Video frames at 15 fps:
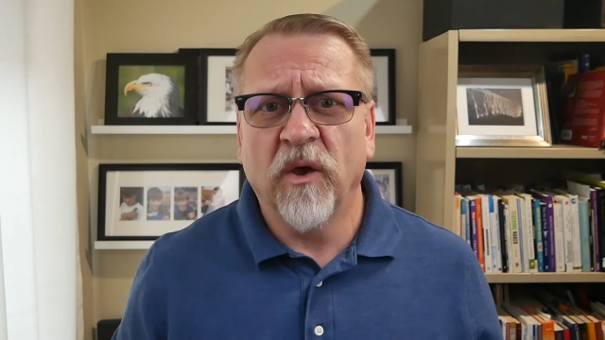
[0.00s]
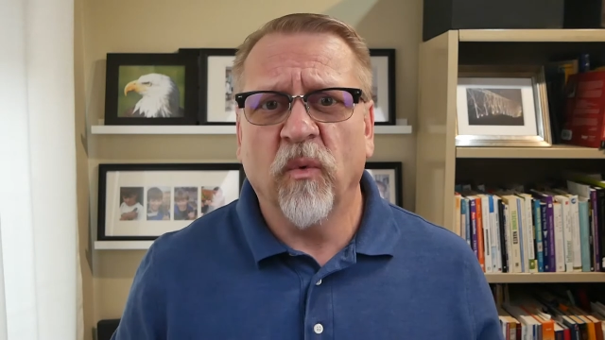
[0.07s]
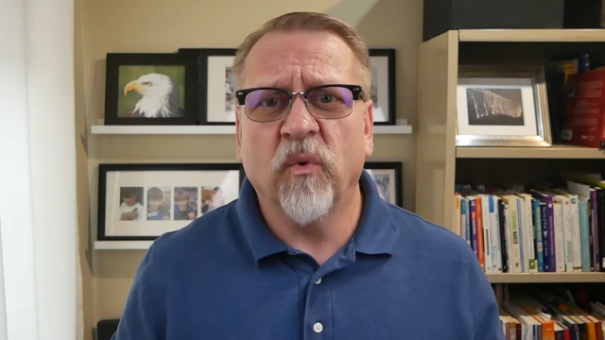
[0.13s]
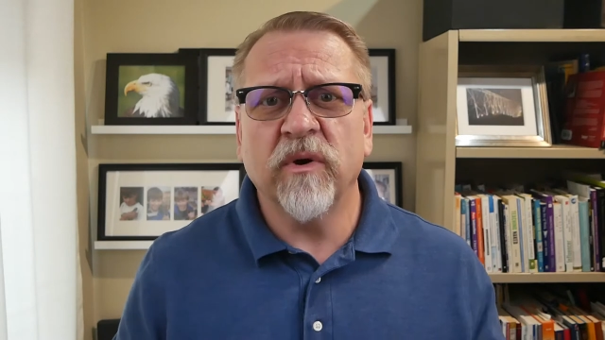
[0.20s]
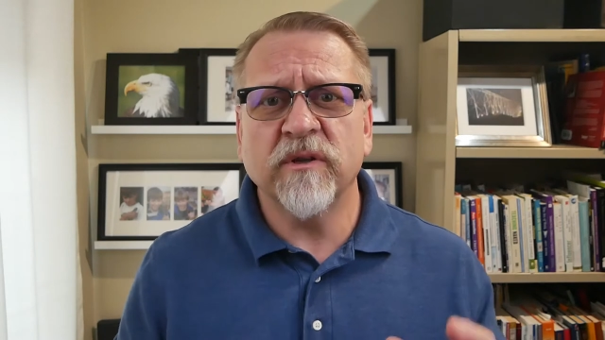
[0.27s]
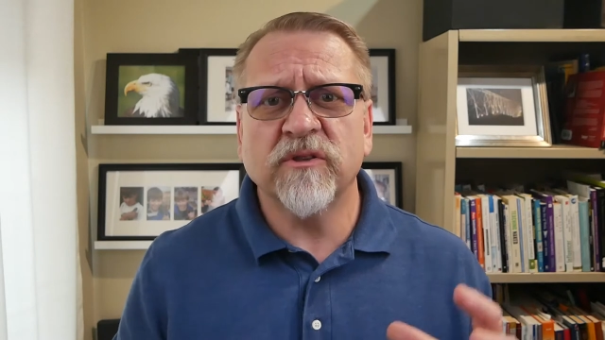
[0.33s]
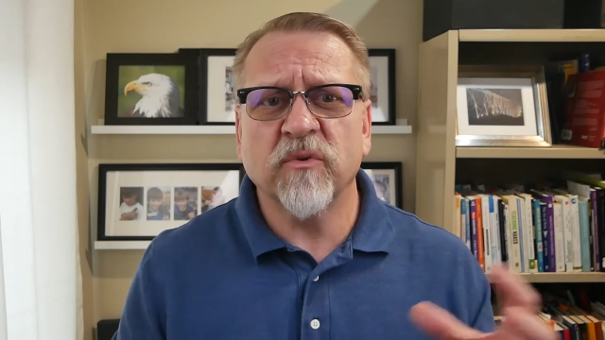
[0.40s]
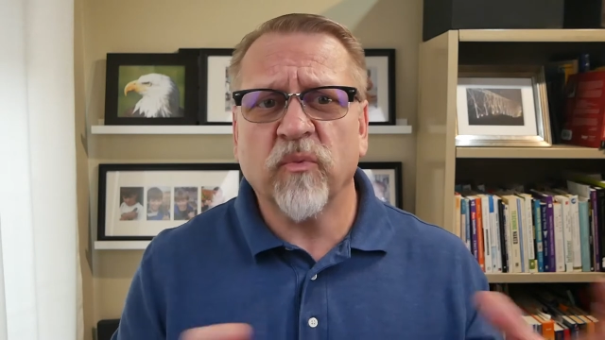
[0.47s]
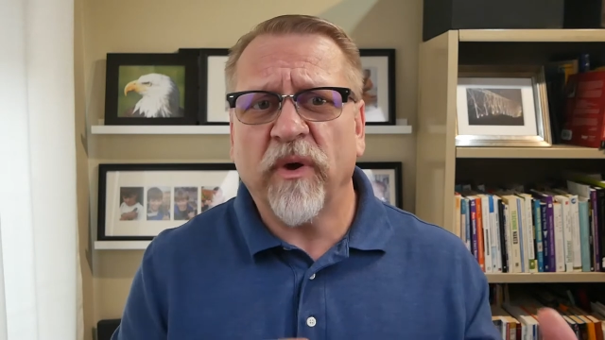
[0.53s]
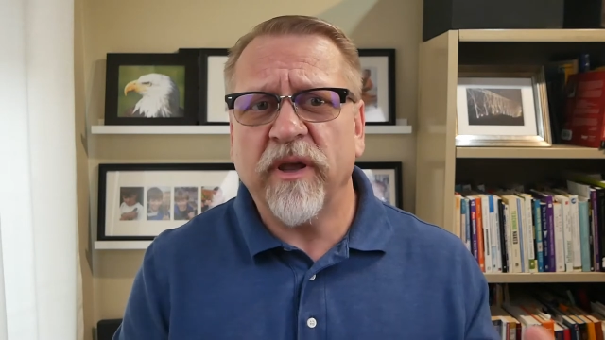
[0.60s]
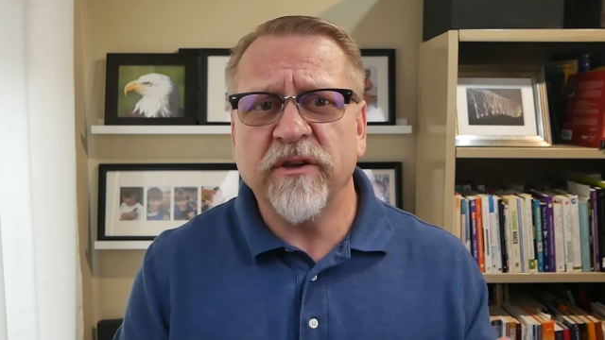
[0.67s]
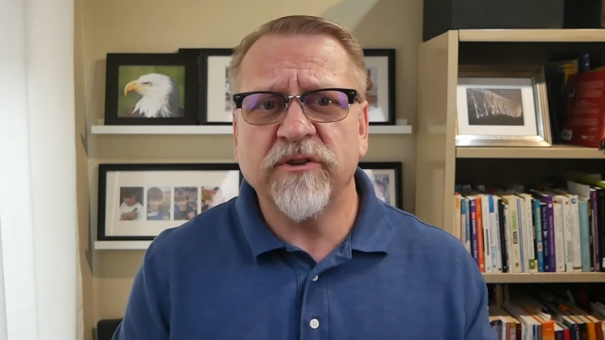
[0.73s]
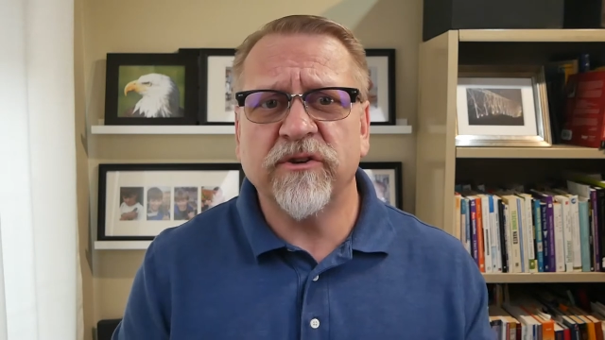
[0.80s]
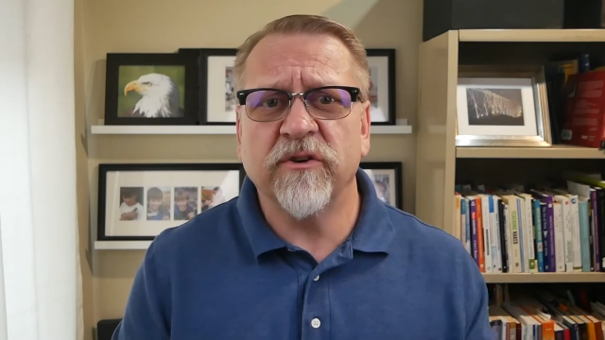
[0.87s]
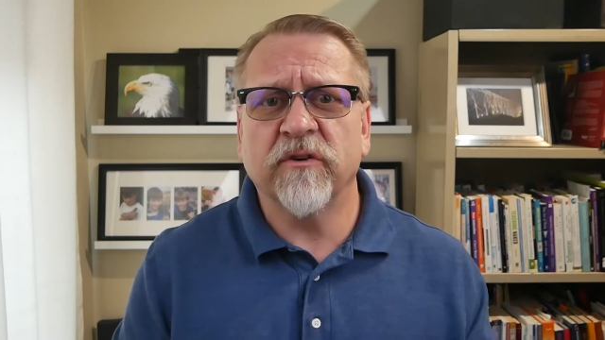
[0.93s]
What is the
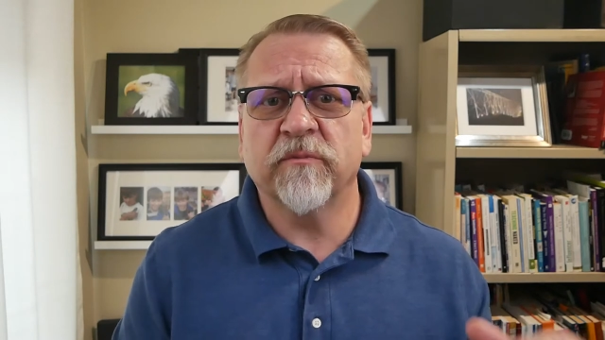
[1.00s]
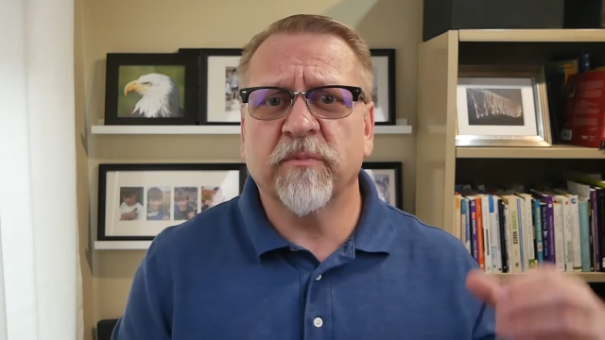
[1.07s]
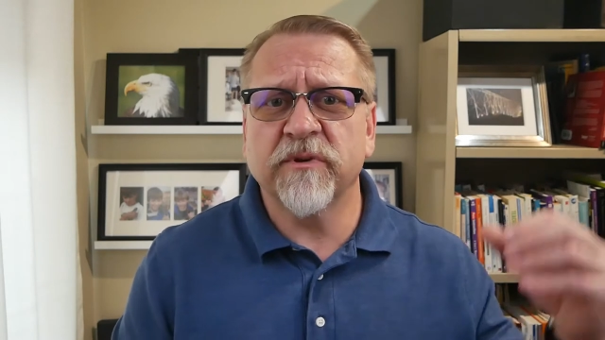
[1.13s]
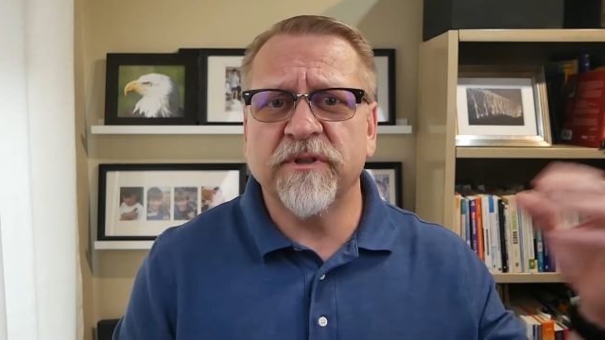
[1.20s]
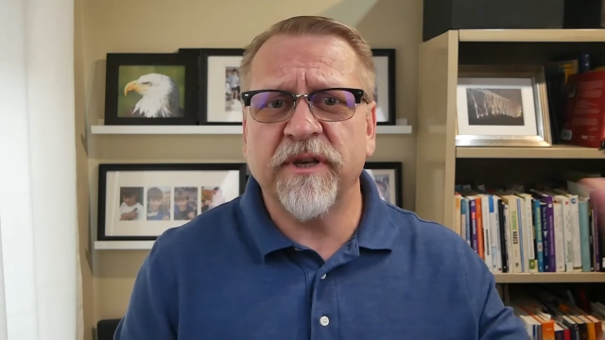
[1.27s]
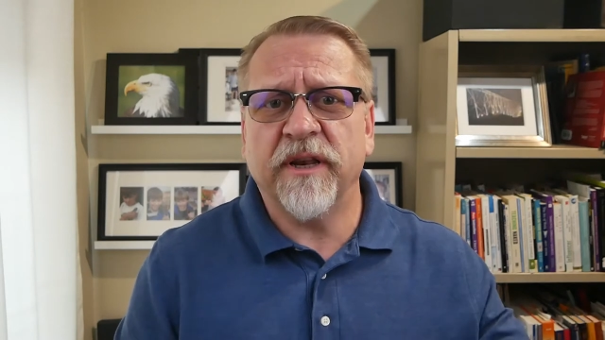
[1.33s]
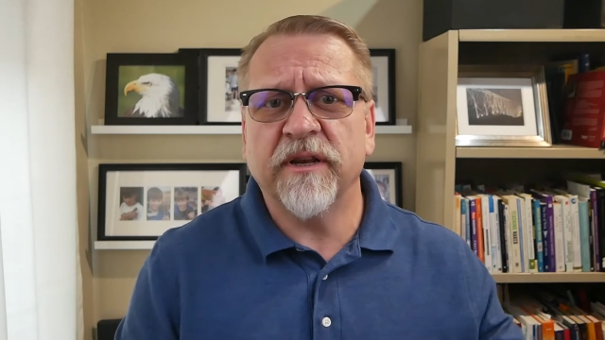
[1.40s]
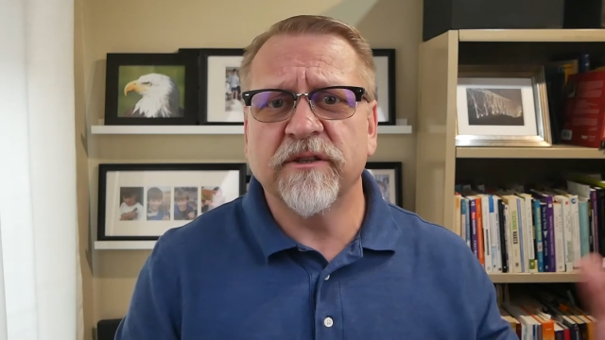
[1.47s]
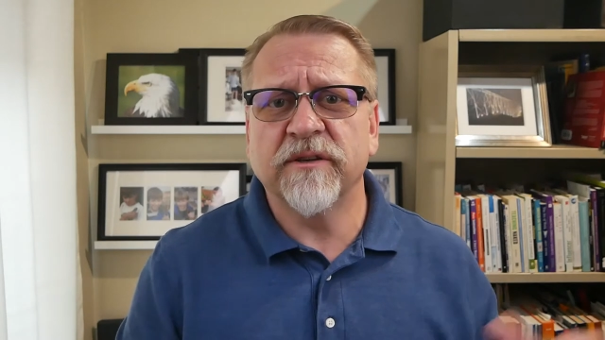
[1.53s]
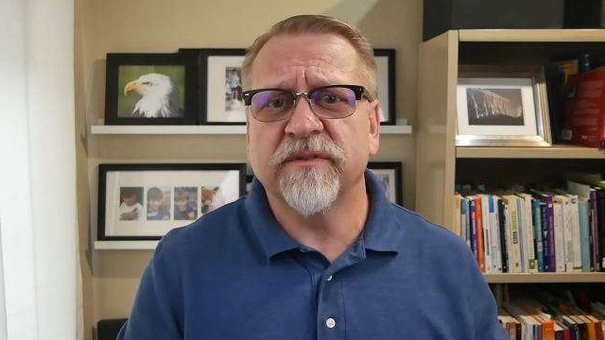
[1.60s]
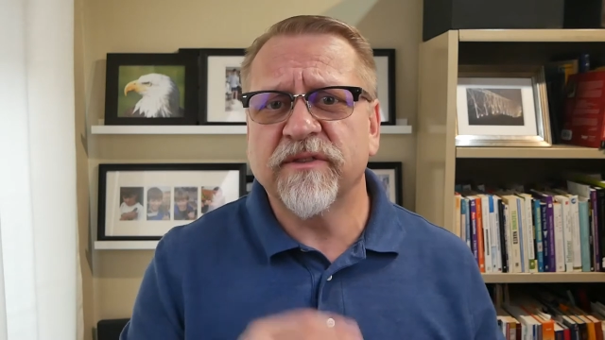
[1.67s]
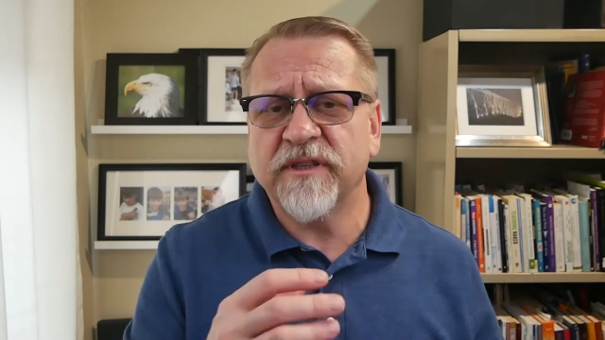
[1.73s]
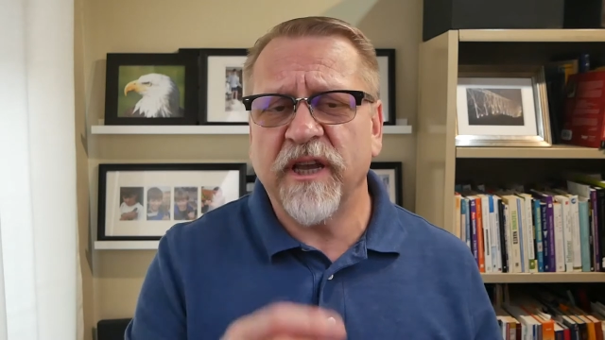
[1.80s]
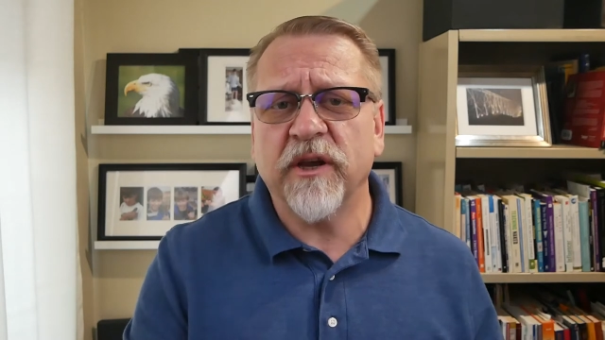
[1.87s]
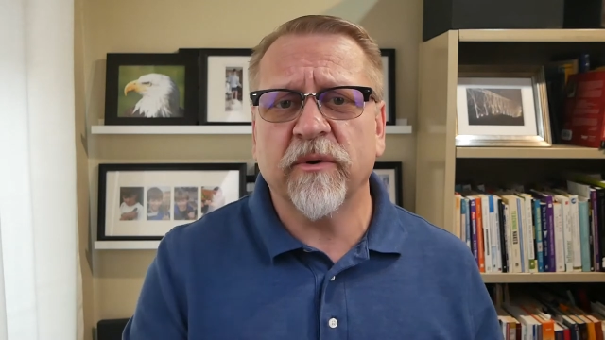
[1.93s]
ratio of percentage of
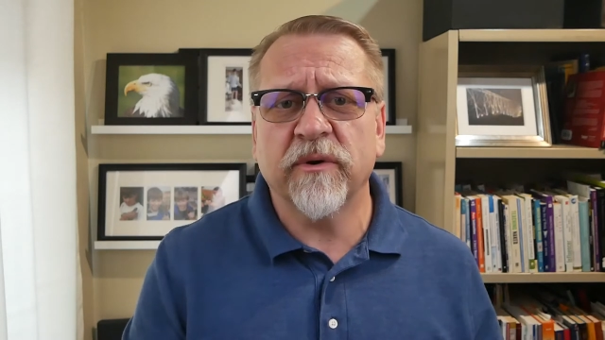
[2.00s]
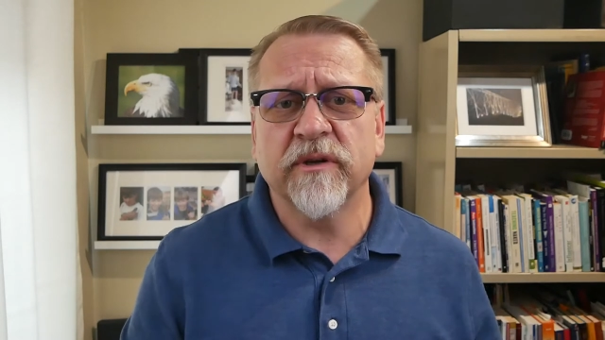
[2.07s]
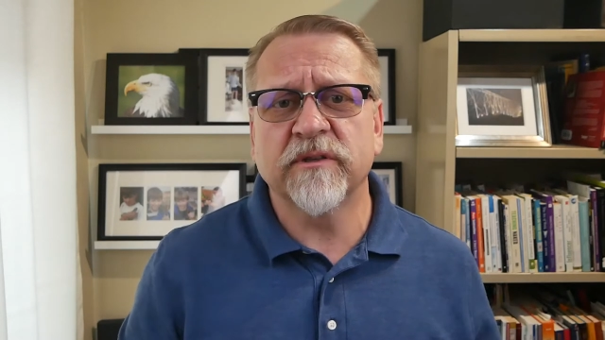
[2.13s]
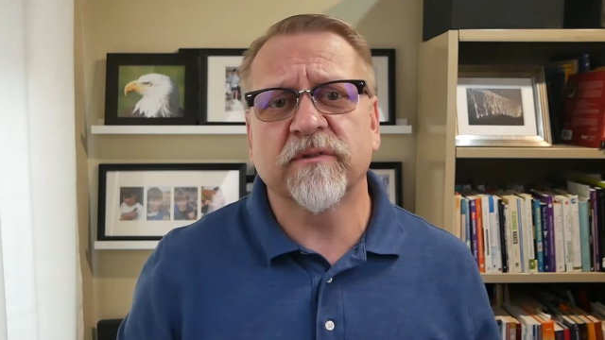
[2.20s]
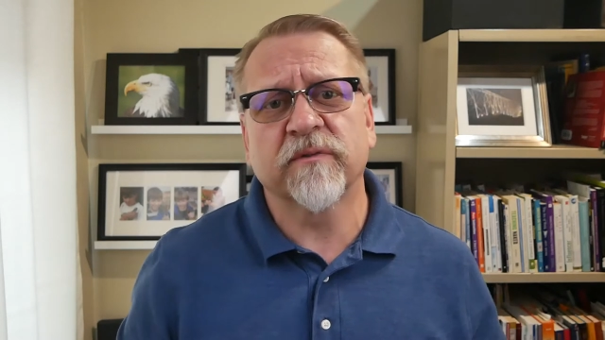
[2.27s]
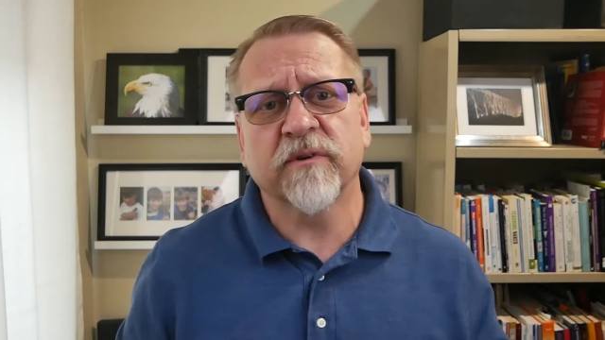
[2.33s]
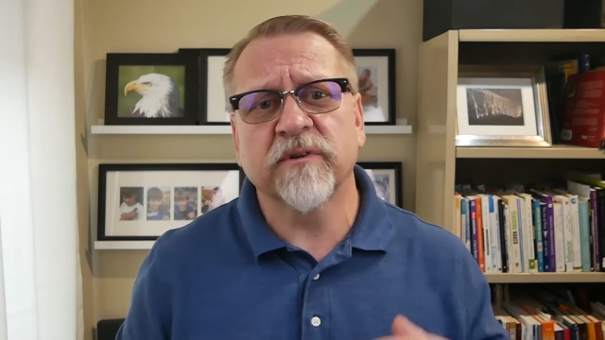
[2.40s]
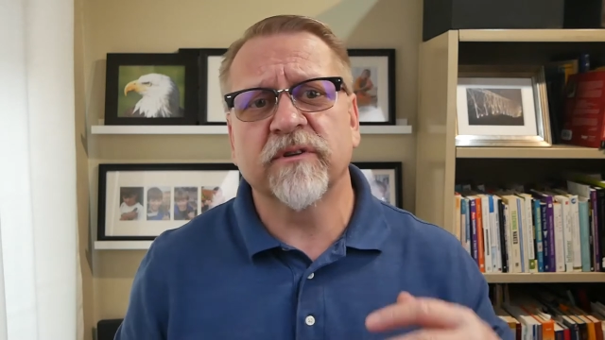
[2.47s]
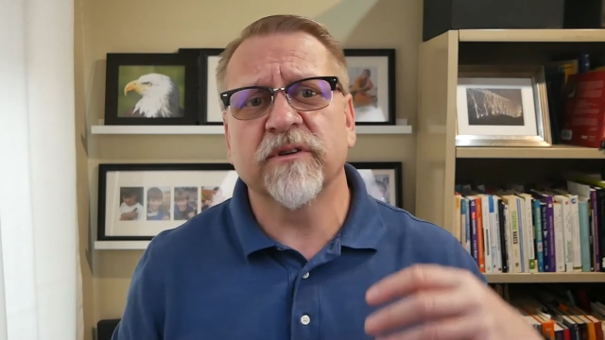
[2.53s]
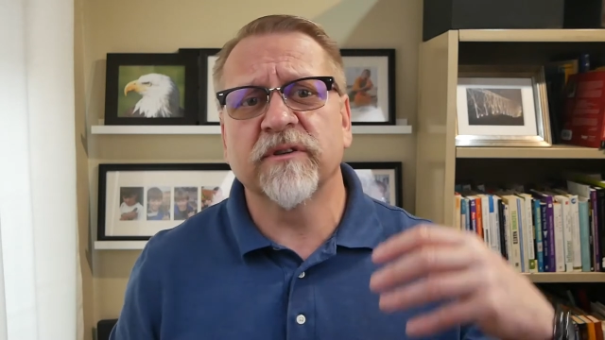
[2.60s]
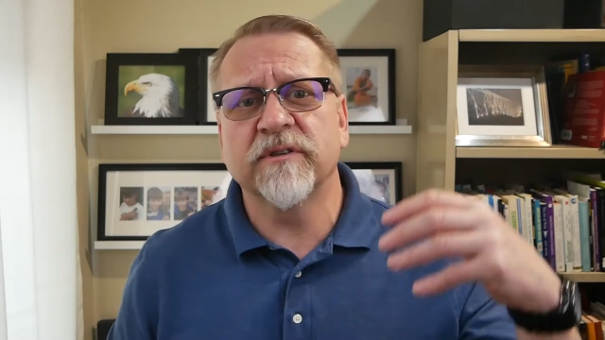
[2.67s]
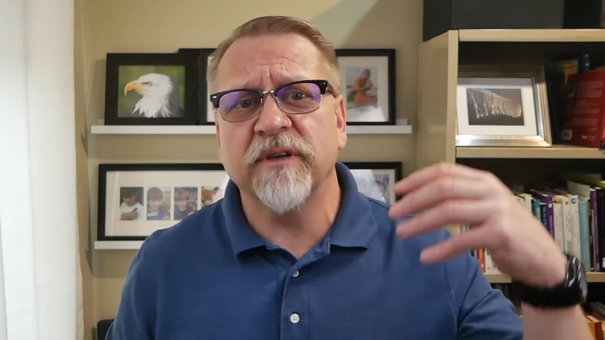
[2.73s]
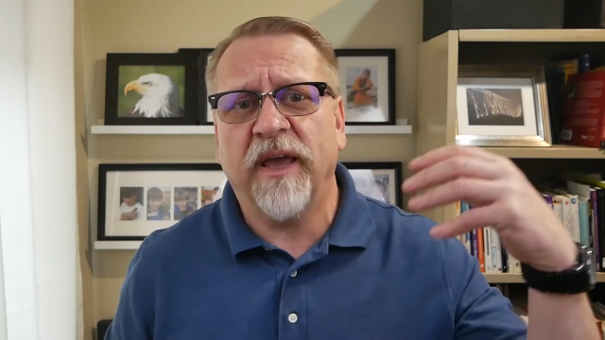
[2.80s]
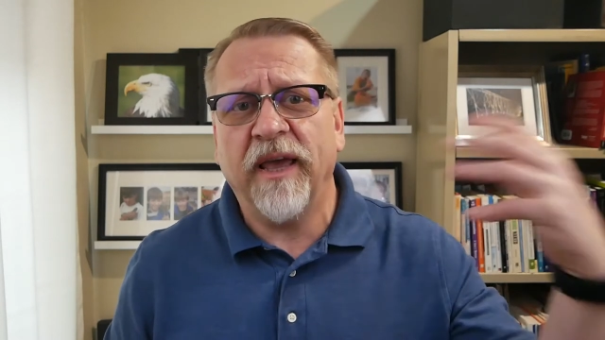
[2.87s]
synchronous versus